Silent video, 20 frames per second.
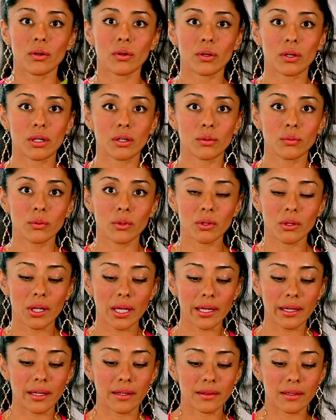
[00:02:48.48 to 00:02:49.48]
of
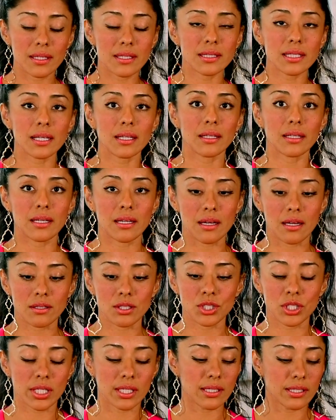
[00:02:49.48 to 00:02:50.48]
arugula in these
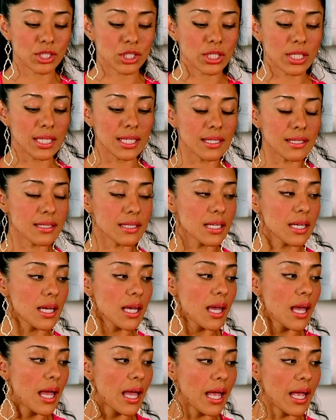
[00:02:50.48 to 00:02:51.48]
chiles.
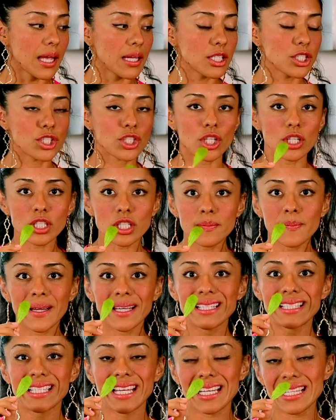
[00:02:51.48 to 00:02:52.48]
And just
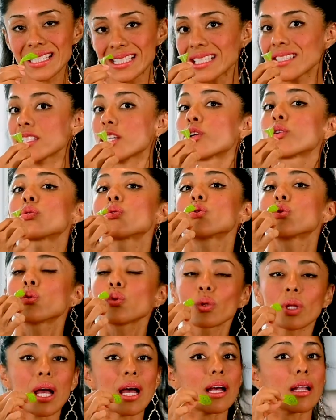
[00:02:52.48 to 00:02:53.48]
by tasting the
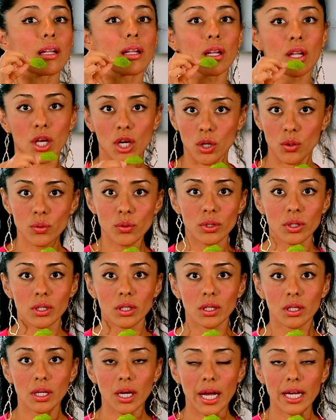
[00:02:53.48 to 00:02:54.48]
arugula
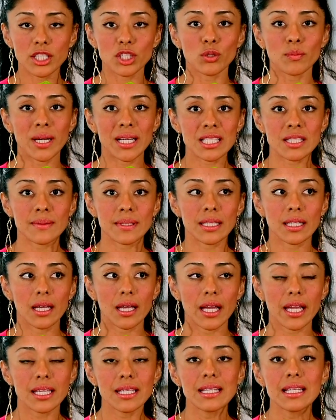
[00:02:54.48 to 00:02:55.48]
alone, I told my husband,
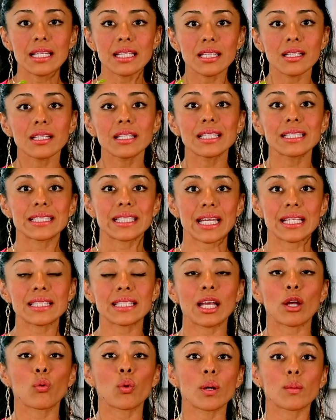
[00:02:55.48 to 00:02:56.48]
it literally
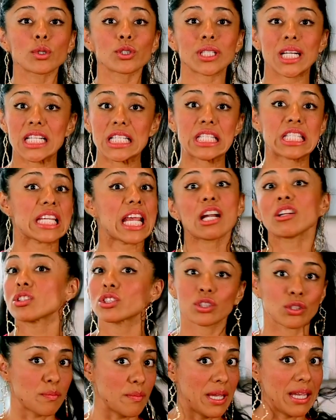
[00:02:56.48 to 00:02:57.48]
tastes like huevos
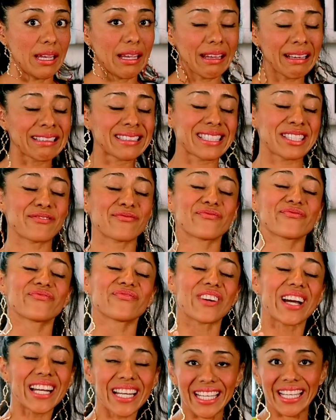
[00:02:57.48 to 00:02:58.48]
rancheros to me. It's
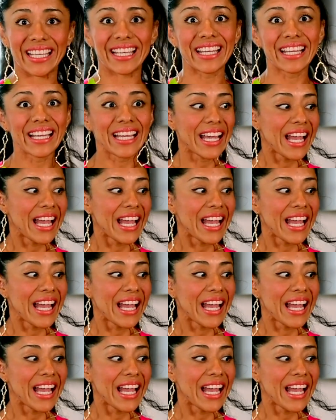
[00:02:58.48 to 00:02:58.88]
funny.